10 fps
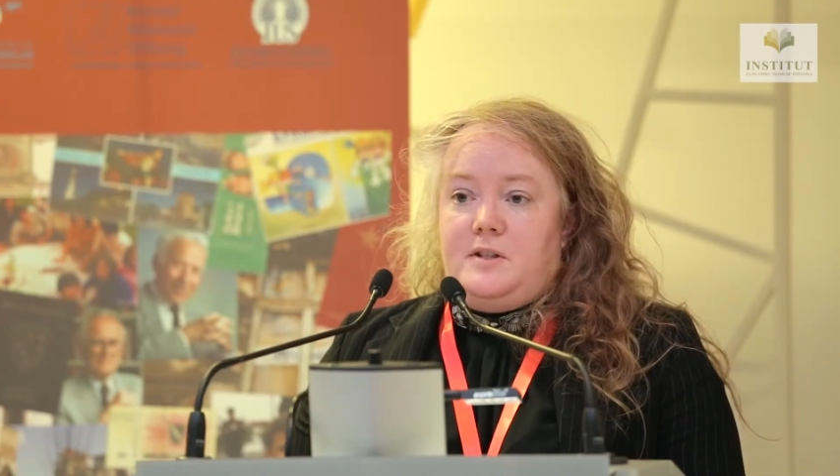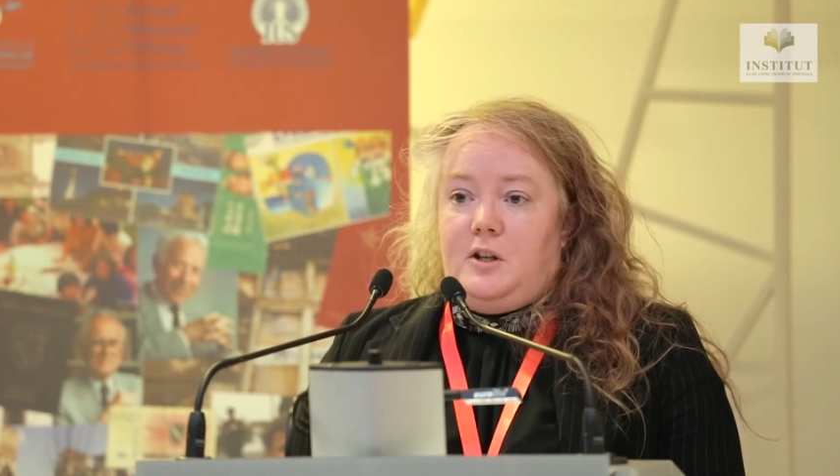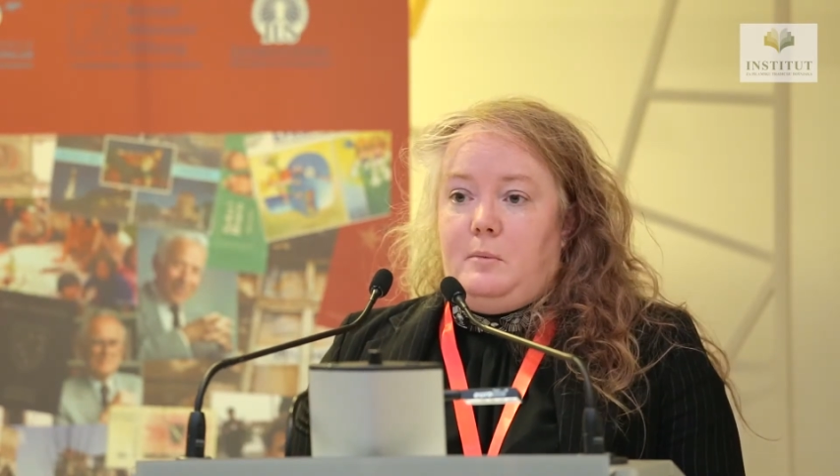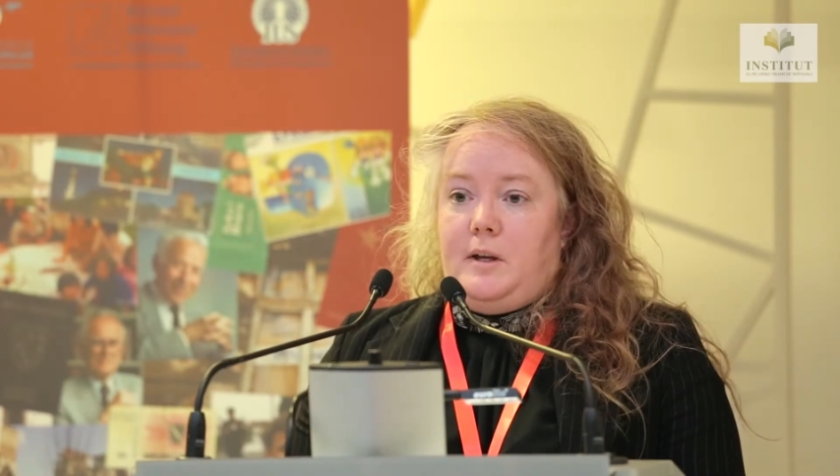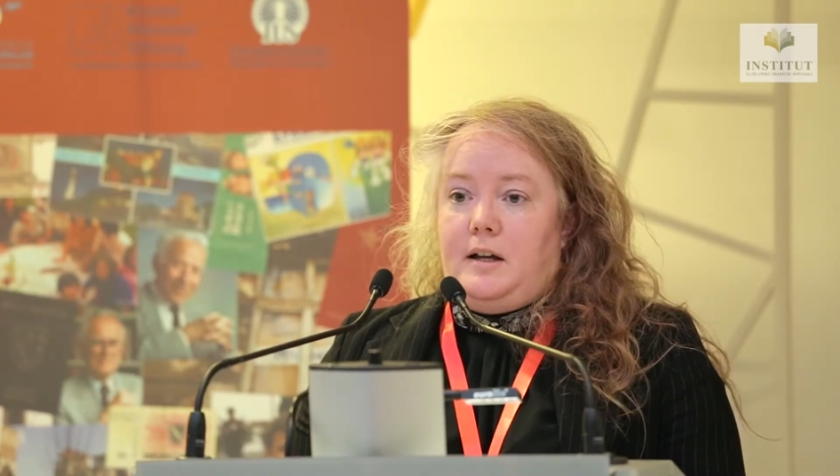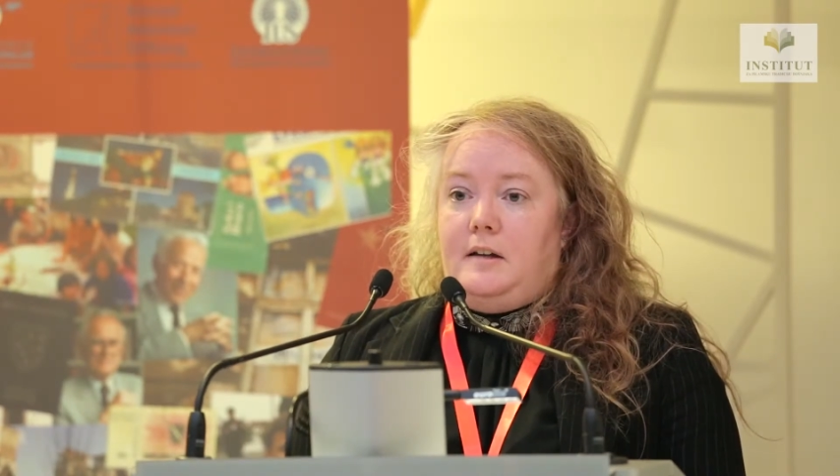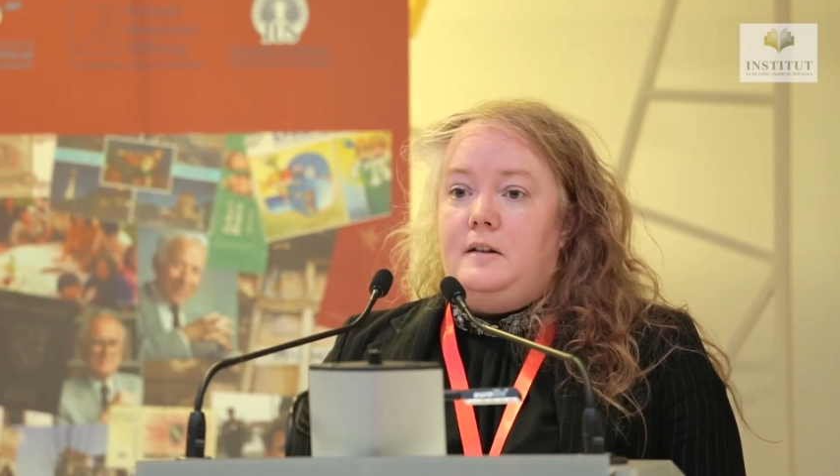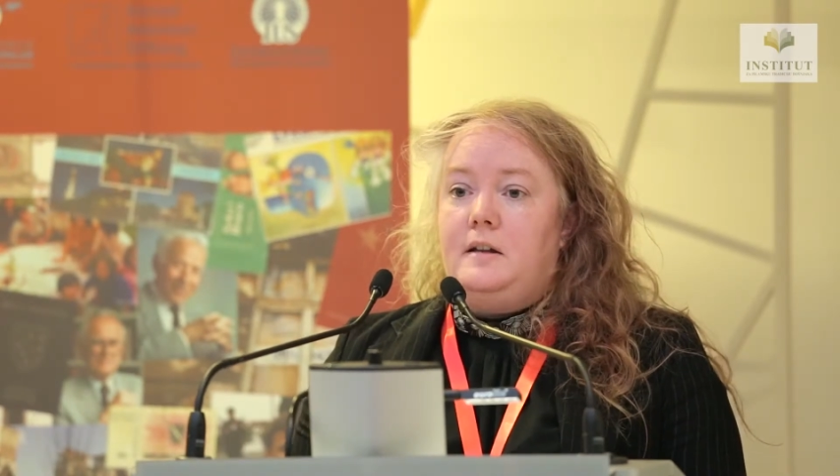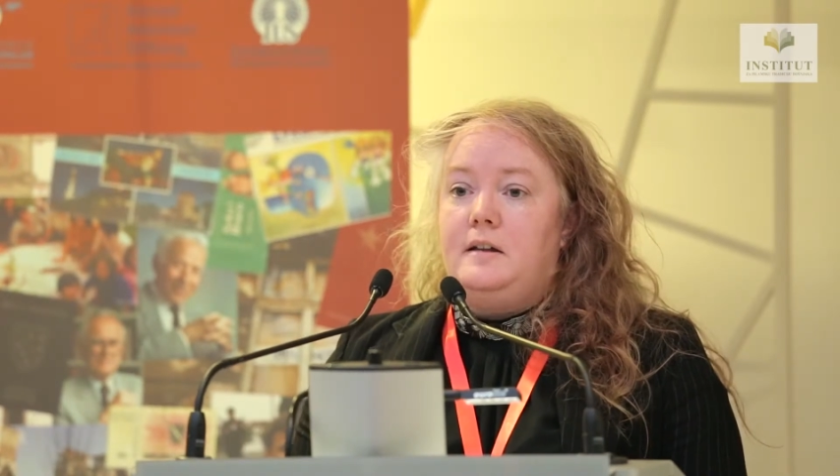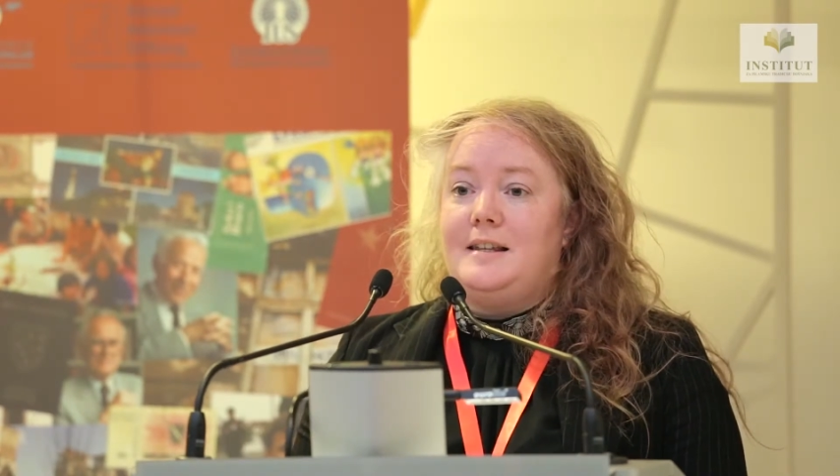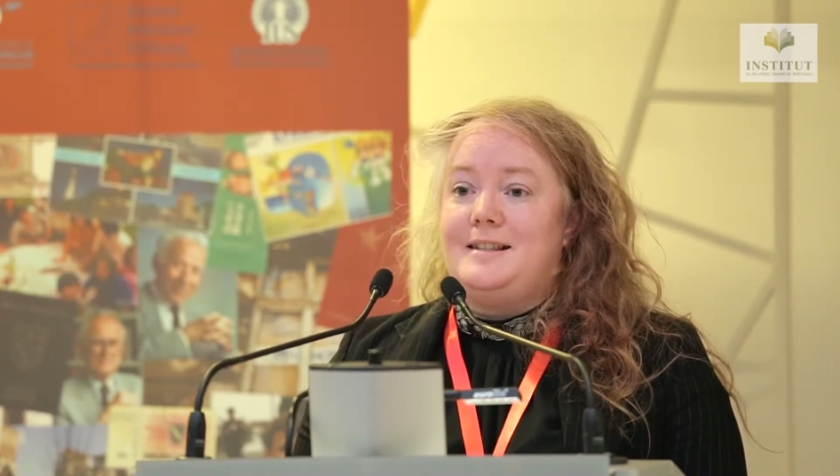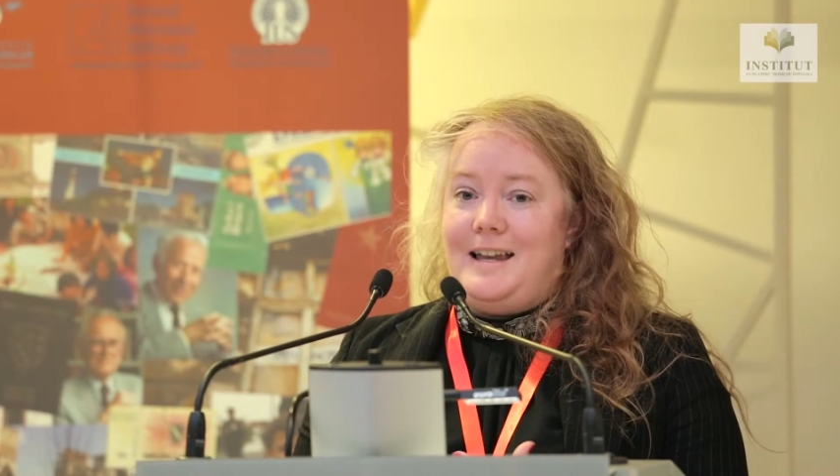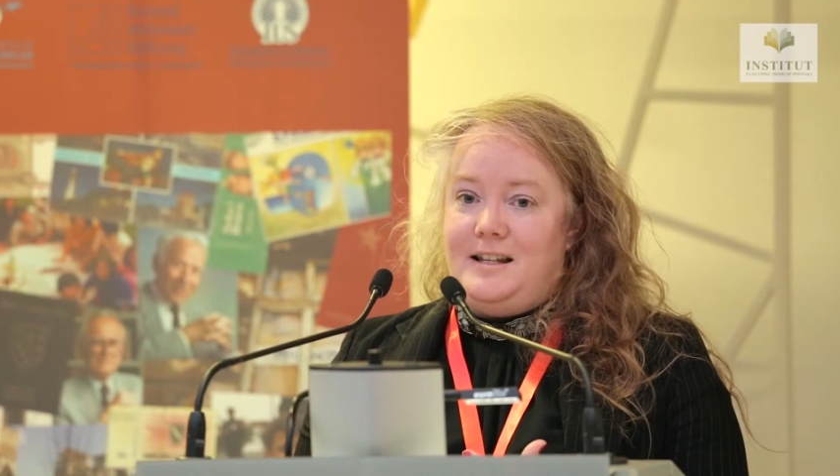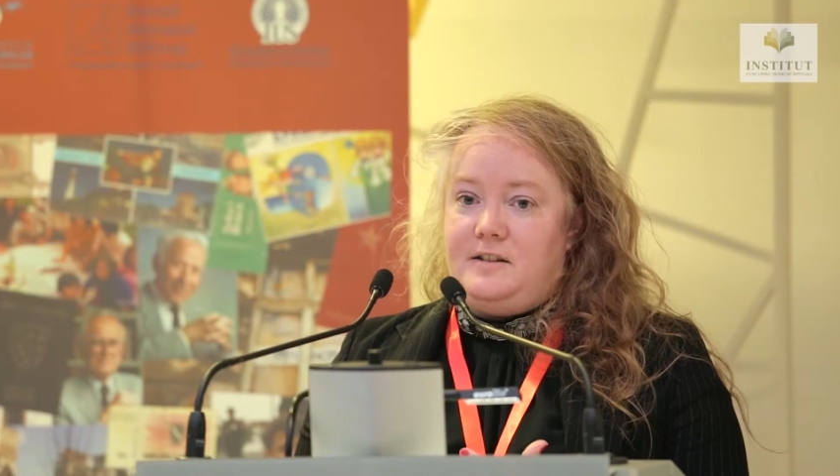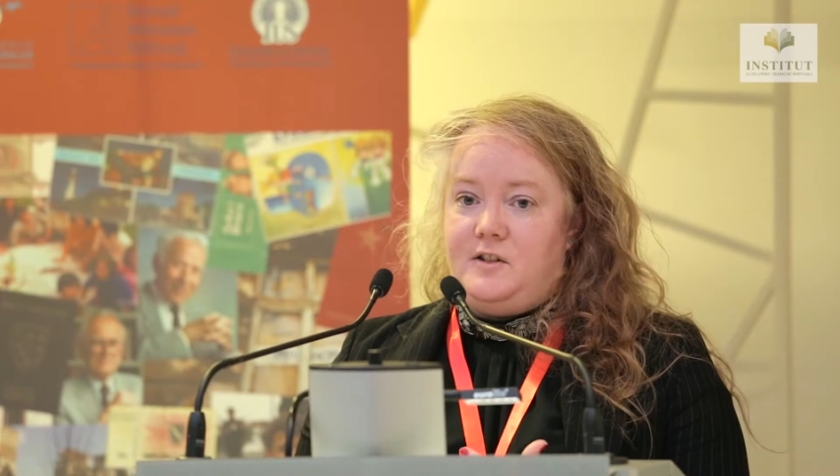Serbia, the
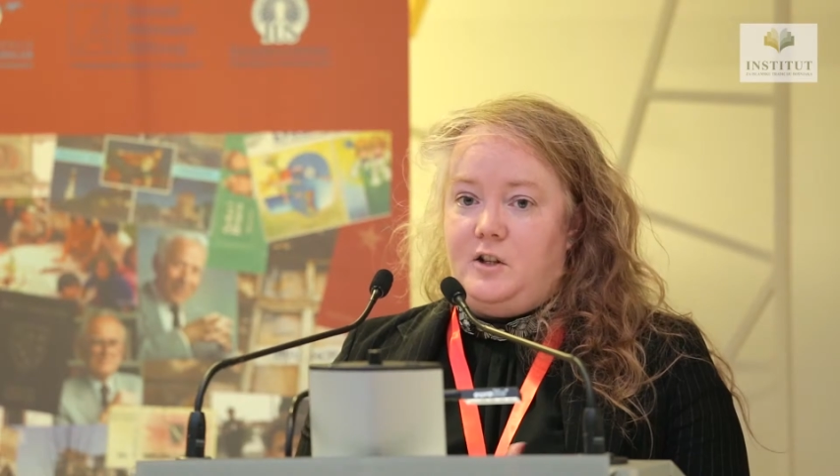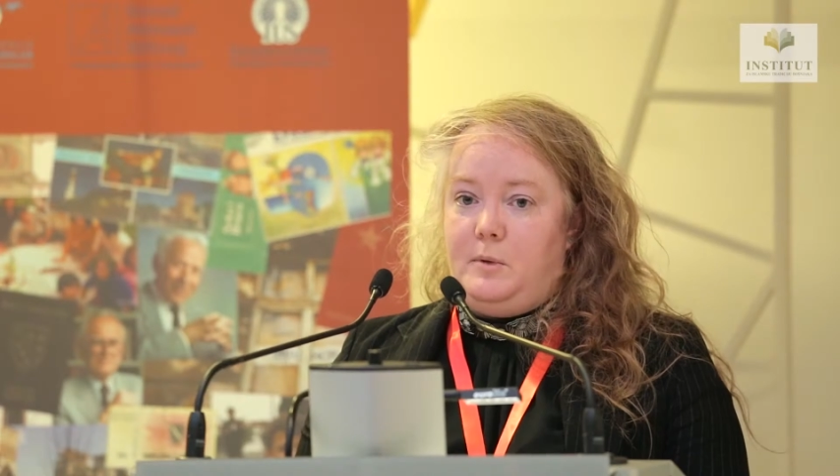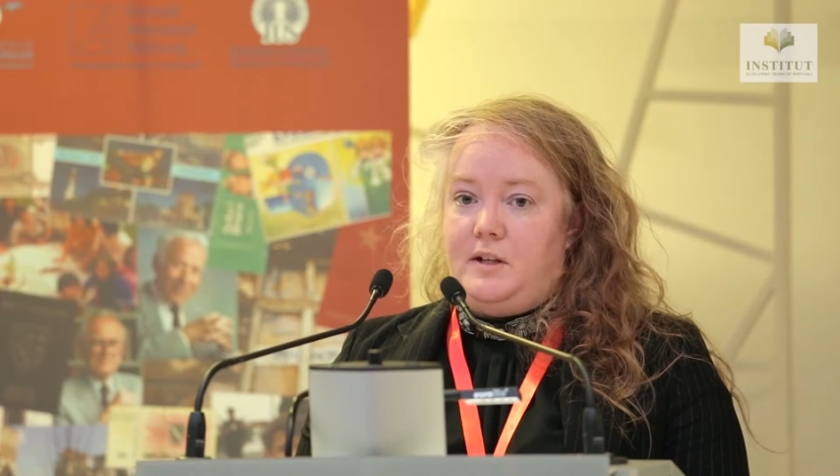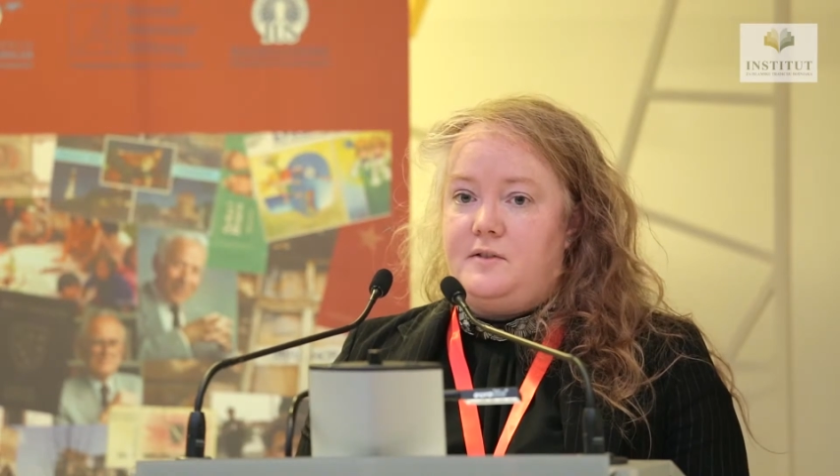state of Serbia.